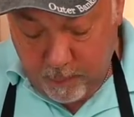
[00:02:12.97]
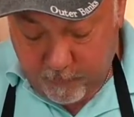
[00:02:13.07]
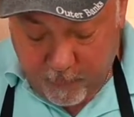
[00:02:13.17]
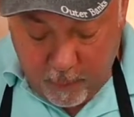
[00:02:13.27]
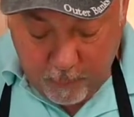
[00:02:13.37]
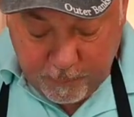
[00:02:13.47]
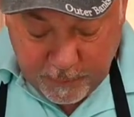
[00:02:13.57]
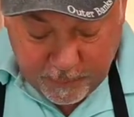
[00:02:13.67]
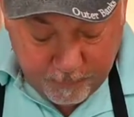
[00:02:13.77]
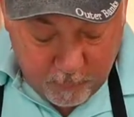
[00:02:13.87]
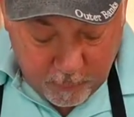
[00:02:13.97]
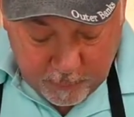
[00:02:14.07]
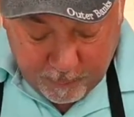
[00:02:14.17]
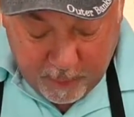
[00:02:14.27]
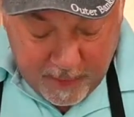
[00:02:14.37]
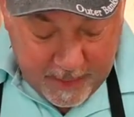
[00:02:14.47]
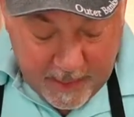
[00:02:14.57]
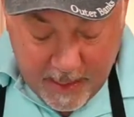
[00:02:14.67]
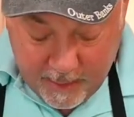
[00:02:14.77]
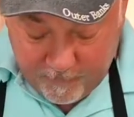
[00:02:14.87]
So just multiply it
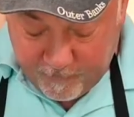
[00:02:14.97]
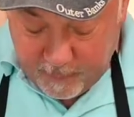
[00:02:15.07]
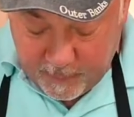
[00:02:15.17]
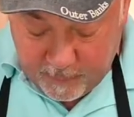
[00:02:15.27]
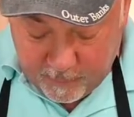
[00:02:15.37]
out if you need